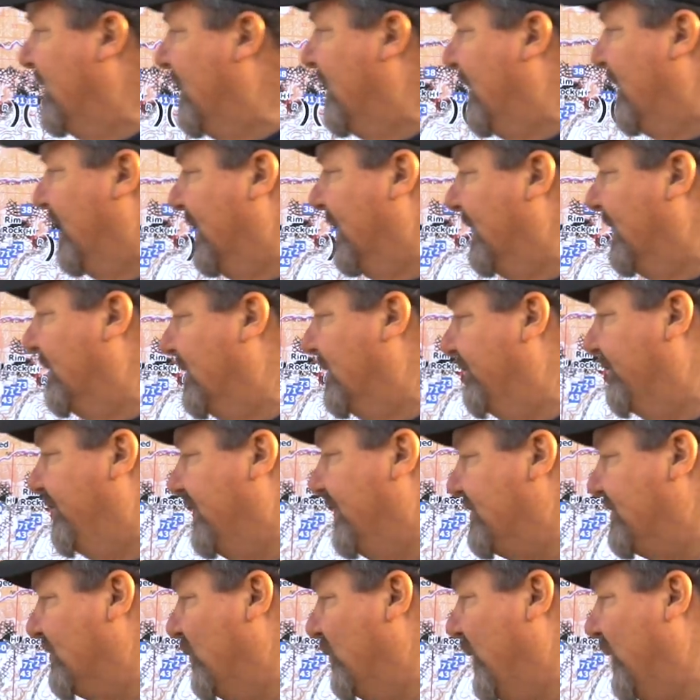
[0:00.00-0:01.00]
In
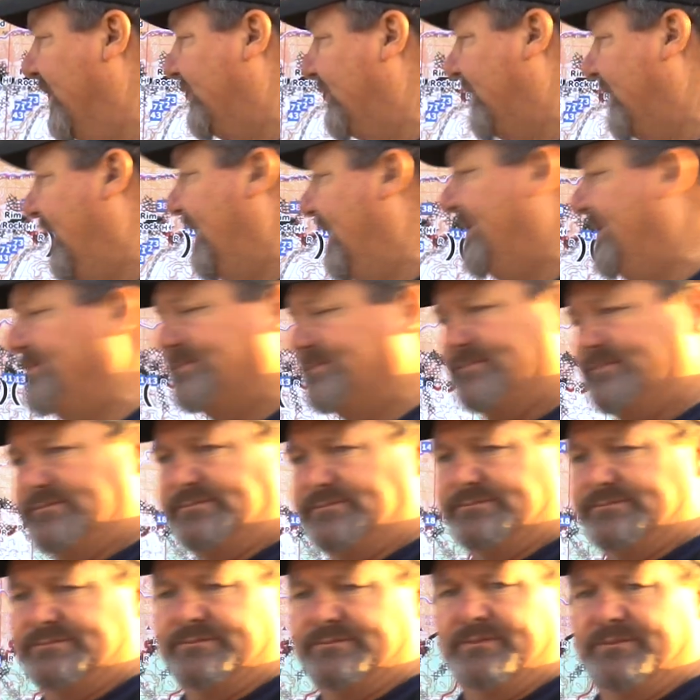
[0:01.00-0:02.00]
Division Whiskey,
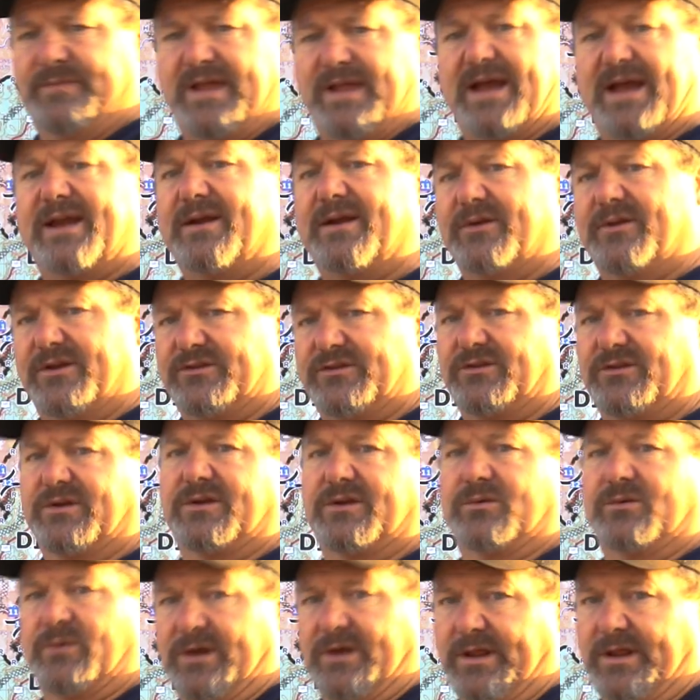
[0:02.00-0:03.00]
that area is
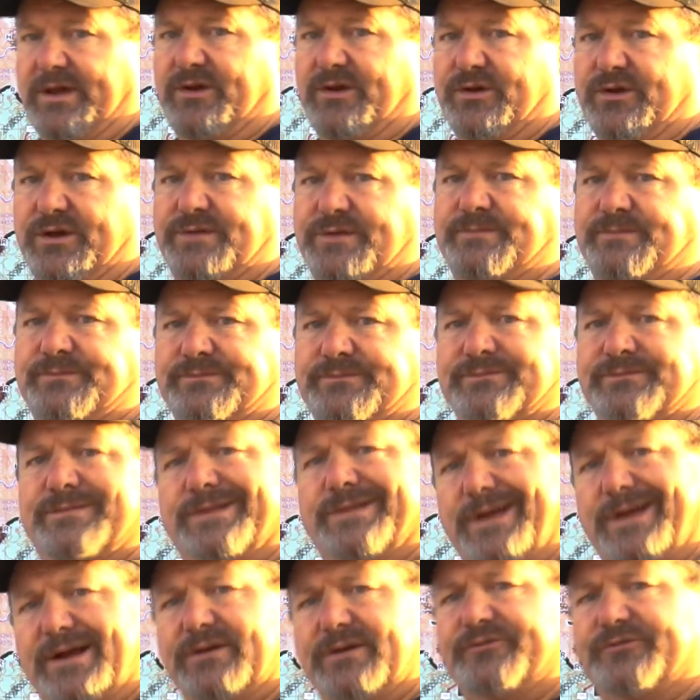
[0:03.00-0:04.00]
looking really good.
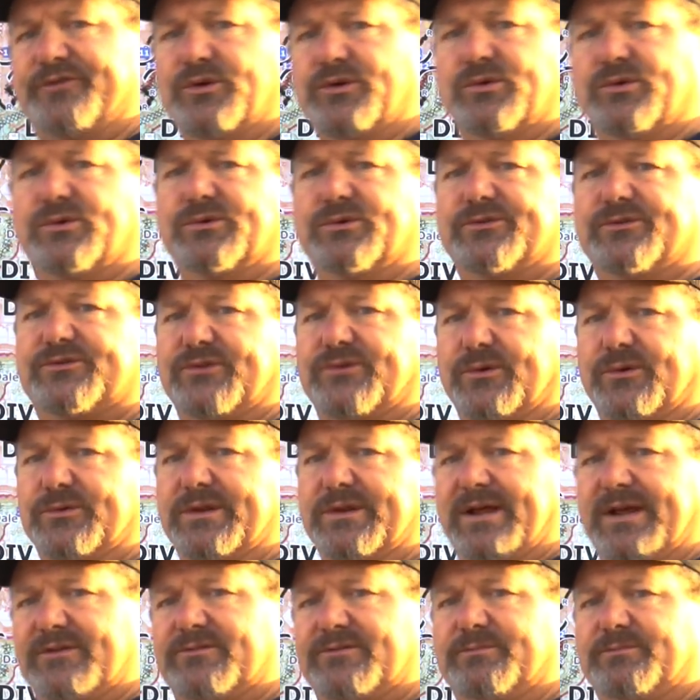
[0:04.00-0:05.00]
Lighter fuels, so
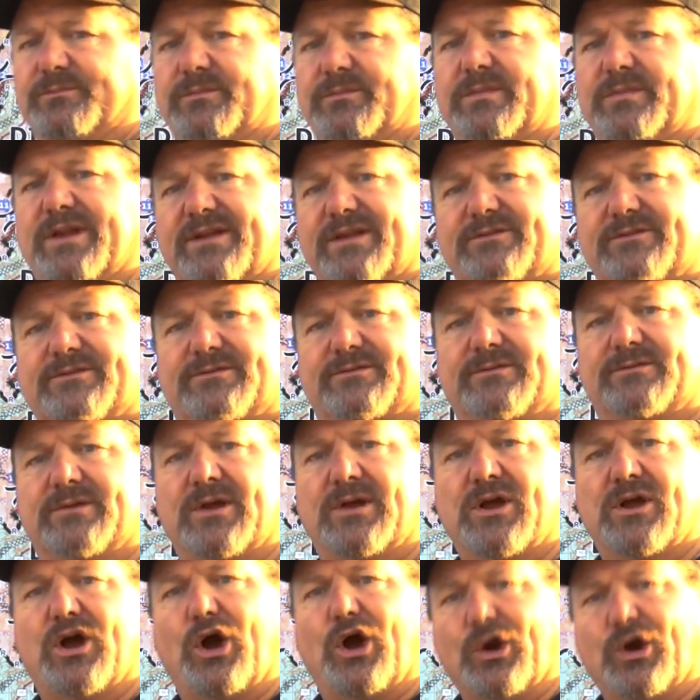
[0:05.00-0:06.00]
less
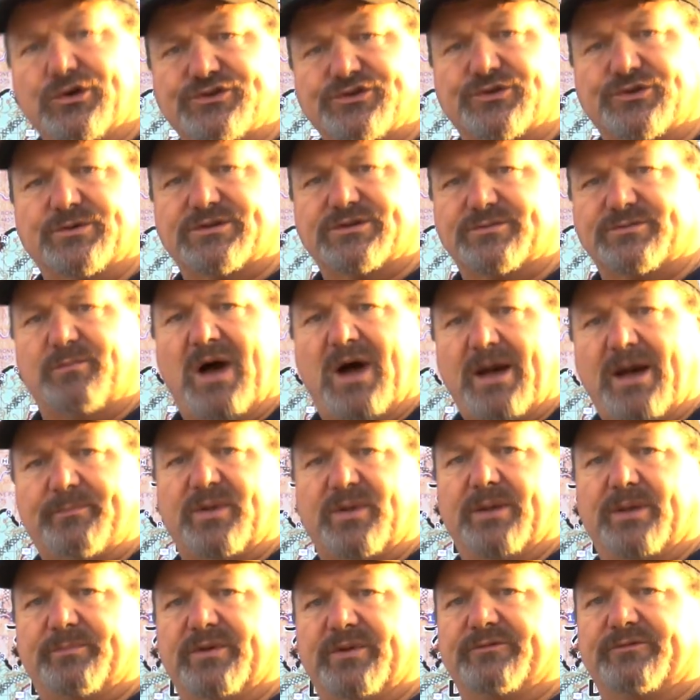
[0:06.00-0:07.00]
arduous mop
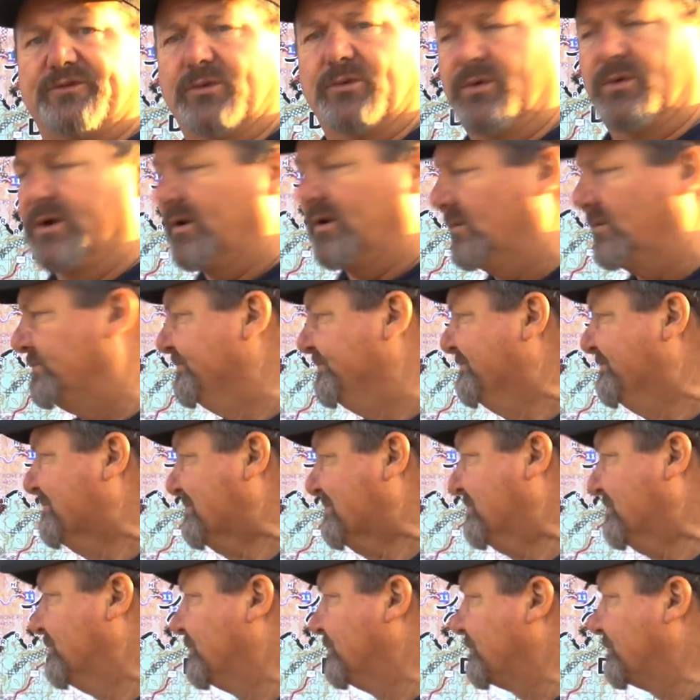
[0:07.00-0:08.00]
up, if you will,
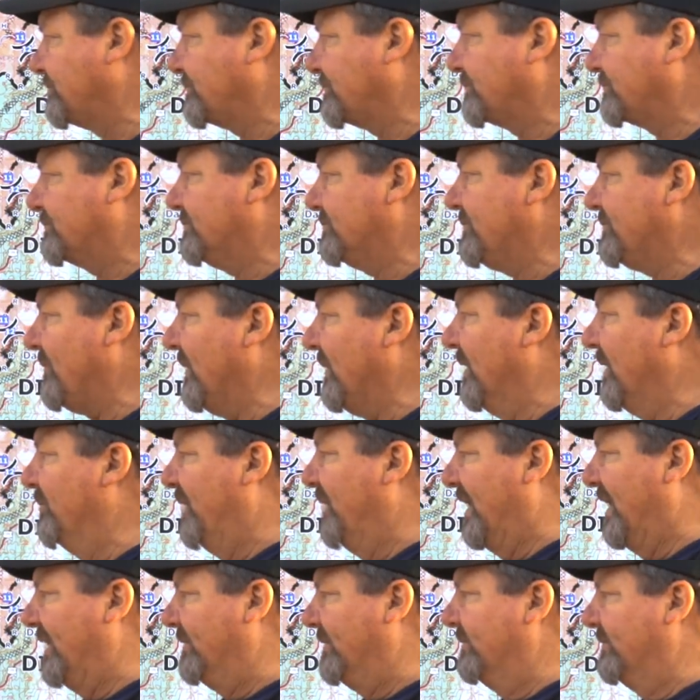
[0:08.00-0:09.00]

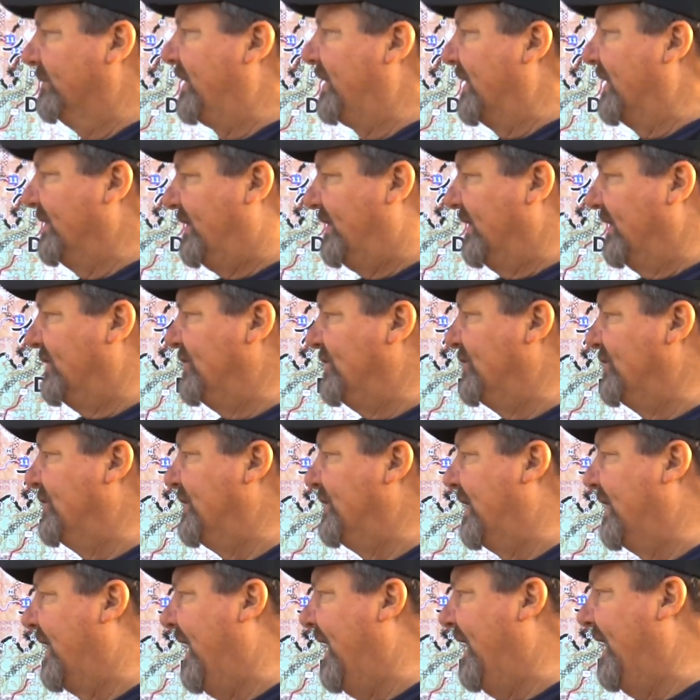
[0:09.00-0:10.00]
but
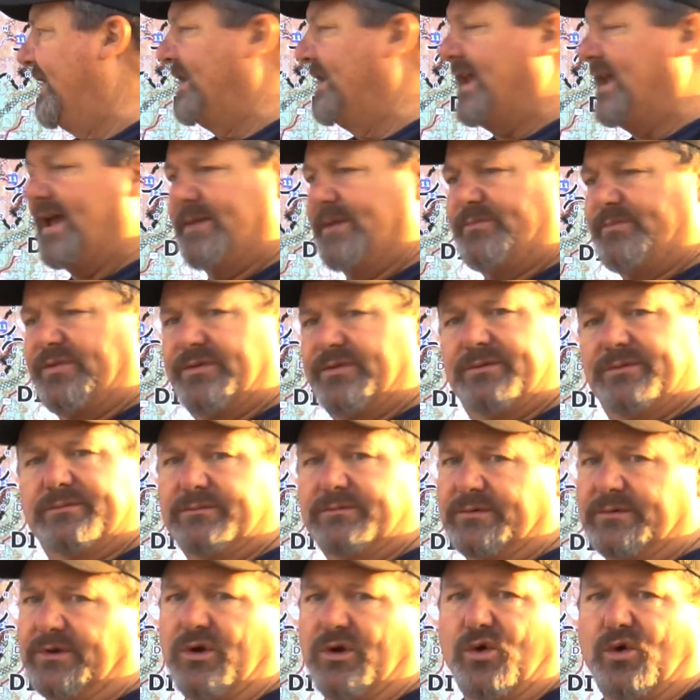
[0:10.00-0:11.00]
continuing to gain depth,
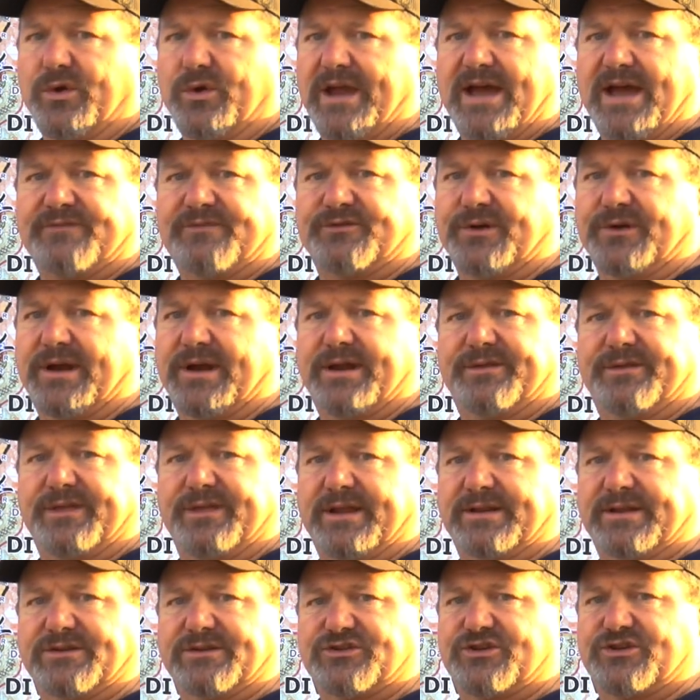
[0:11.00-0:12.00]
going after
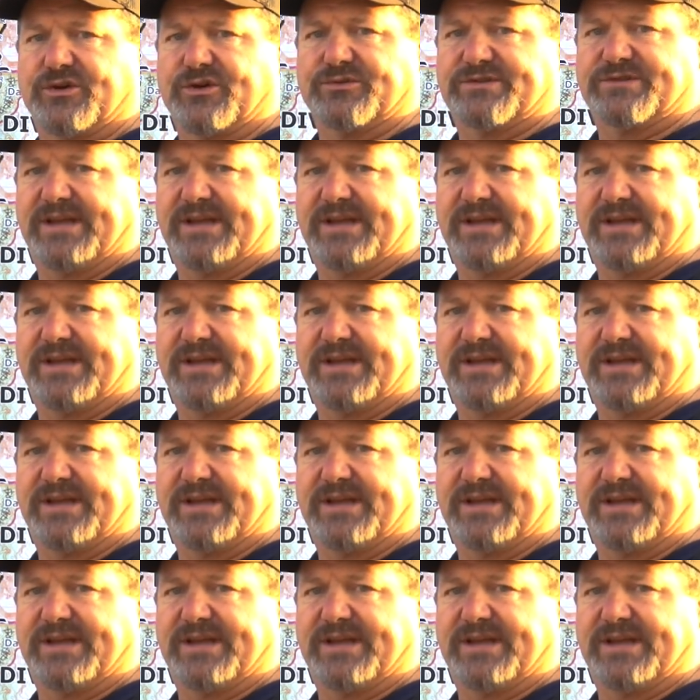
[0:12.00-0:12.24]
anything that shows